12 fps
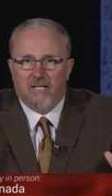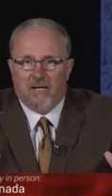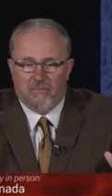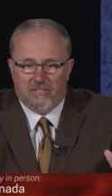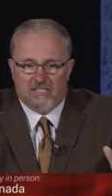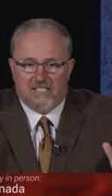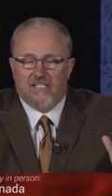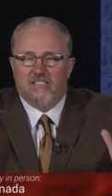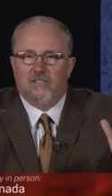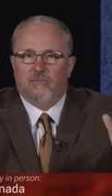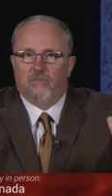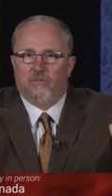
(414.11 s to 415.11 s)
I want to set
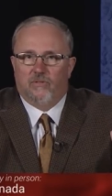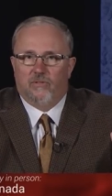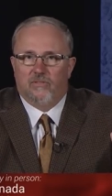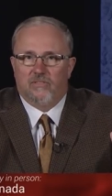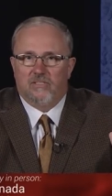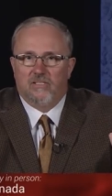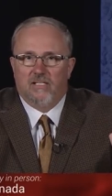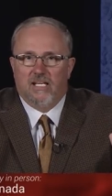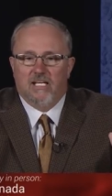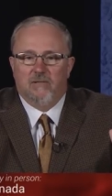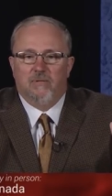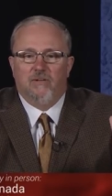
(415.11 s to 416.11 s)
some rules.
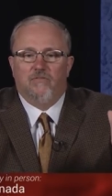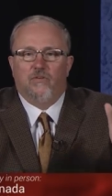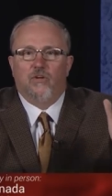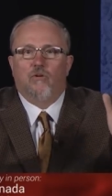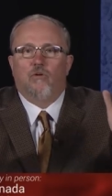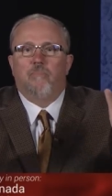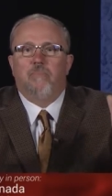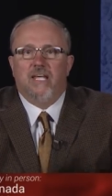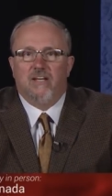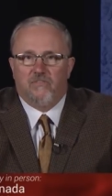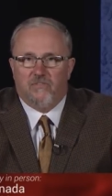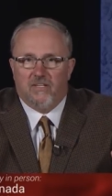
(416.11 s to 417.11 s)
It'll be for your
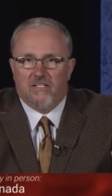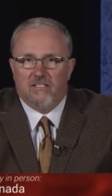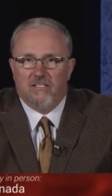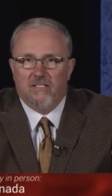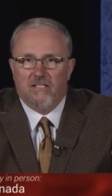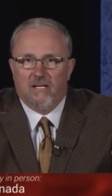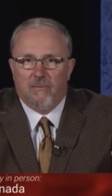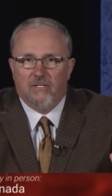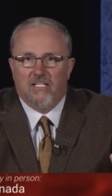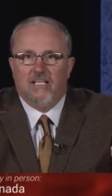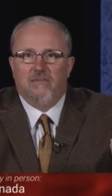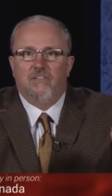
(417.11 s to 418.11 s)
benefit. I'm going
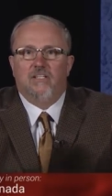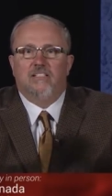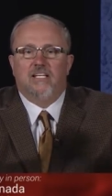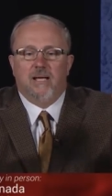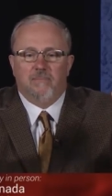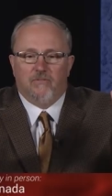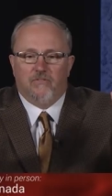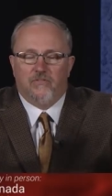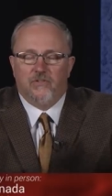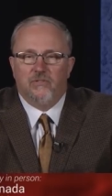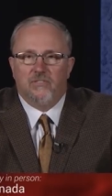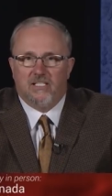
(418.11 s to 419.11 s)
to give you the type of
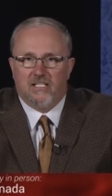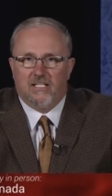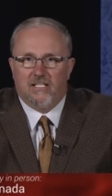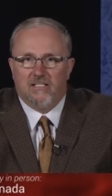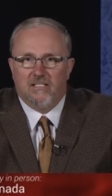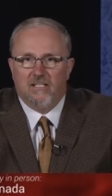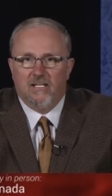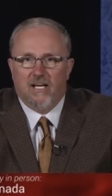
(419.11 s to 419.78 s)
food to eat.